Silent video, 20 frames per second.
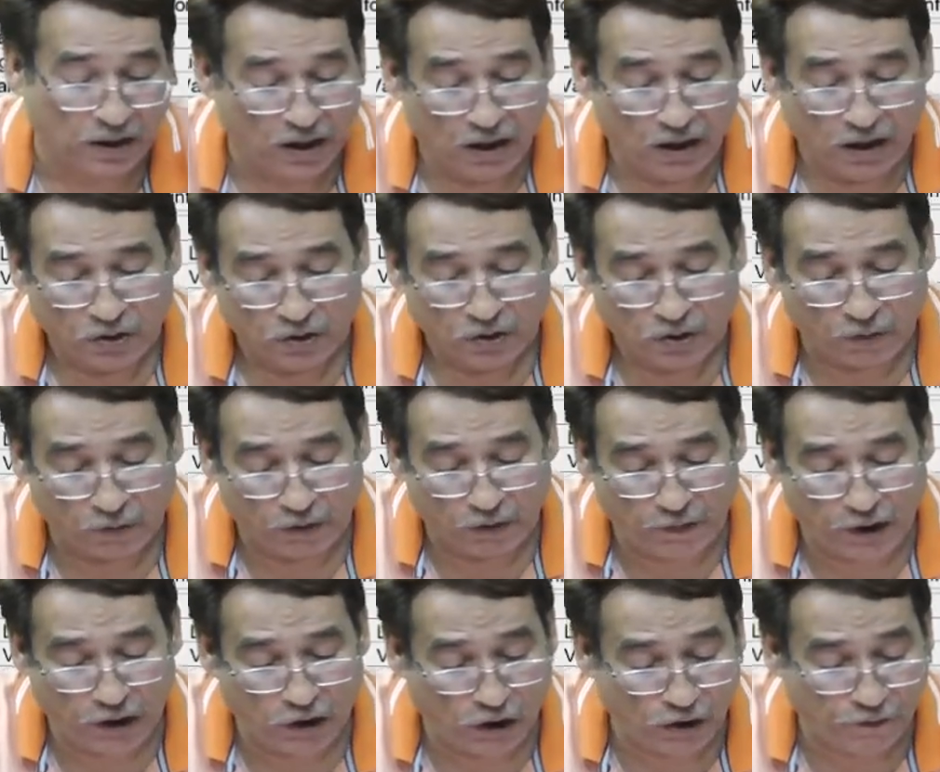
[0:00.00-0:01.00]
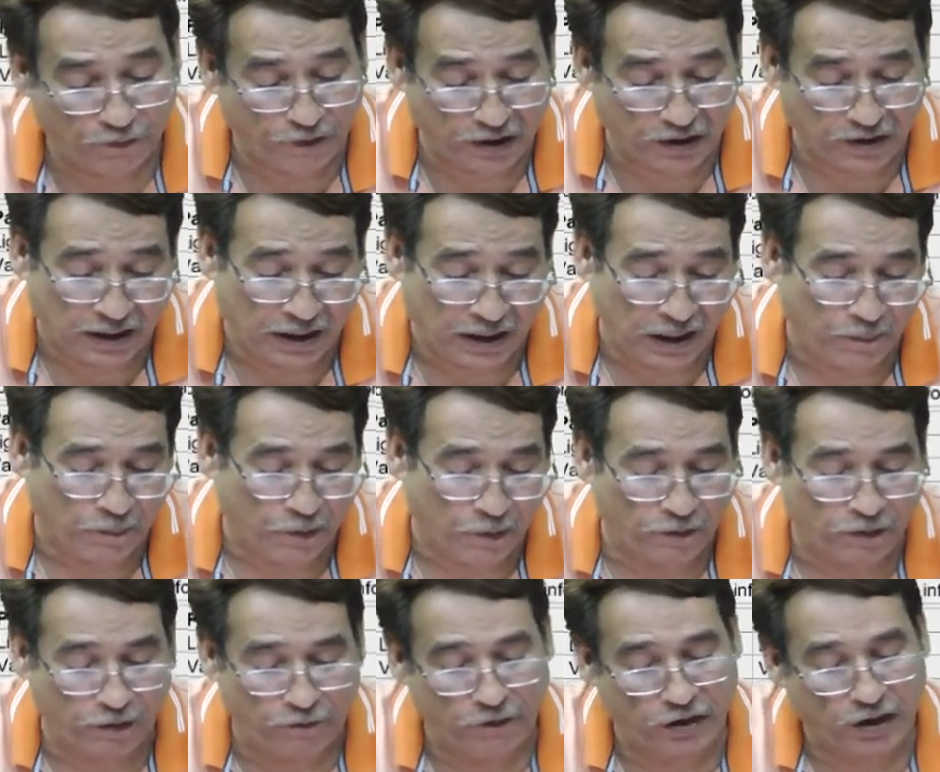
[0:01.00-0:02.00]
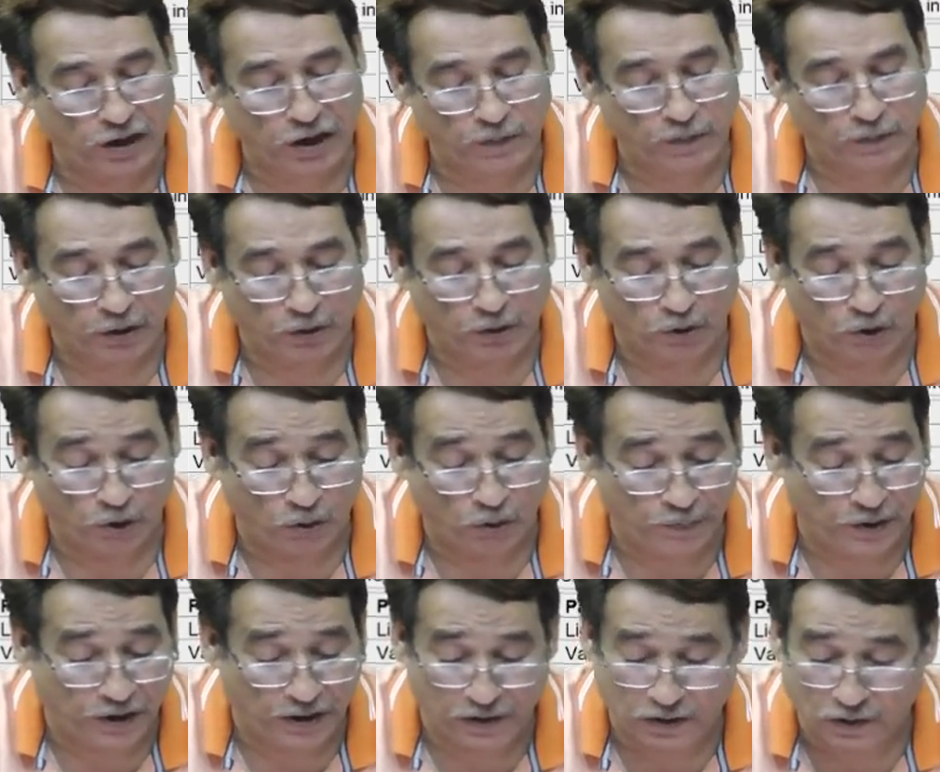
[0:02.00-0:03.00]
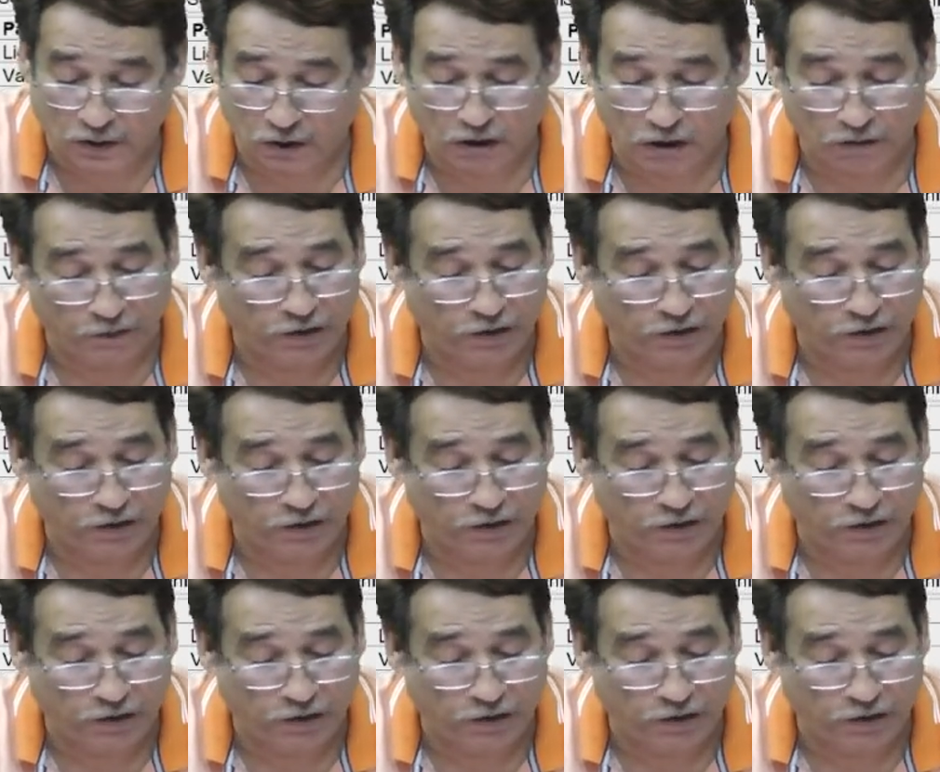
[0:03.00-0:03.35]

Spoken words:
So we will not face any problem with respect to opening stock,